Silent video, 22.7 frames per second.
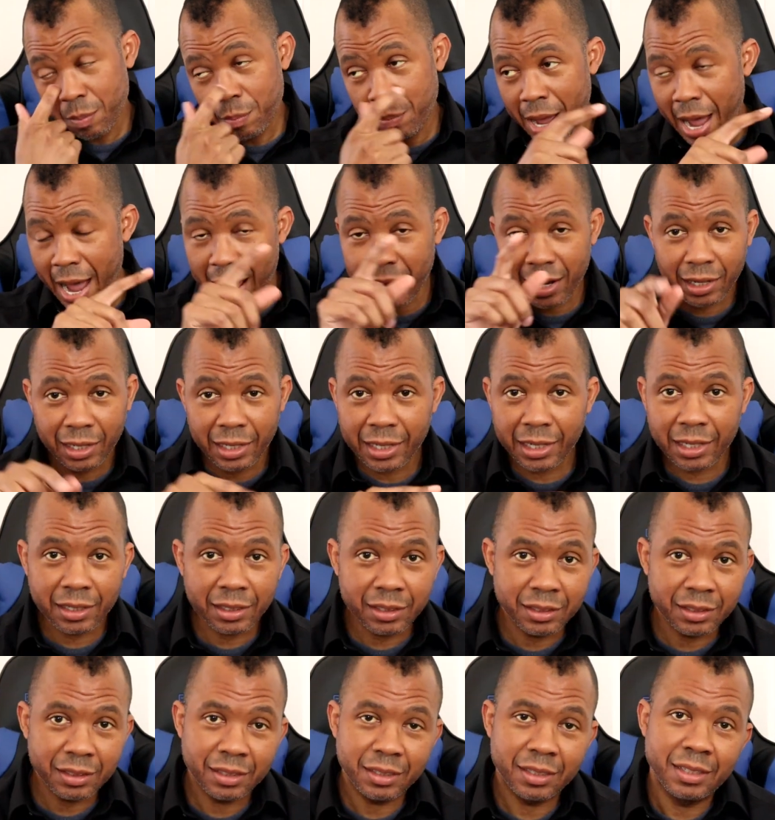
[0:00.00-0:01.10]

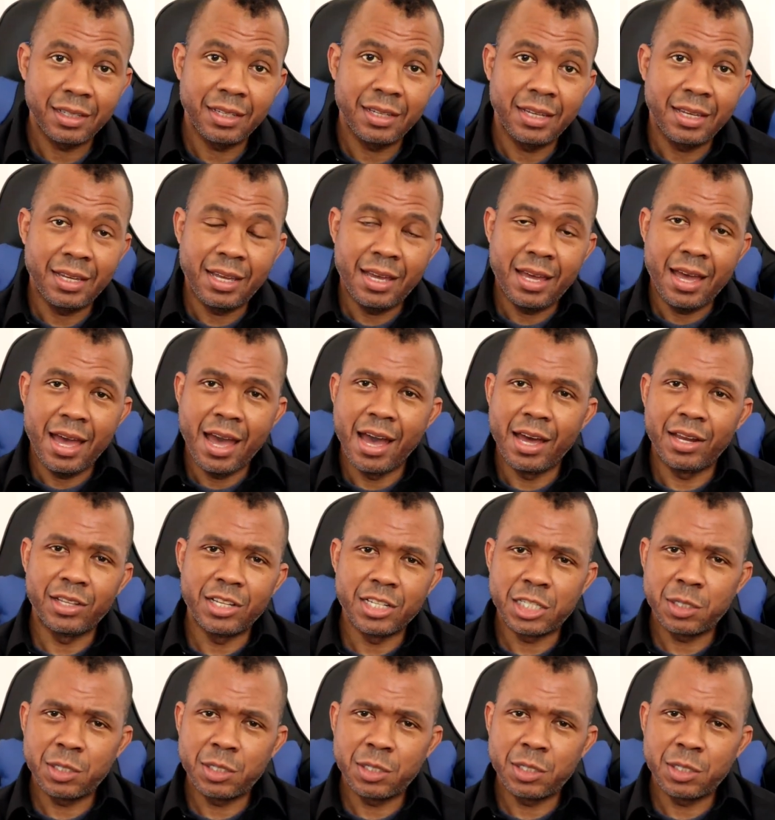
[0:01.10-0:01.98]
paneling, and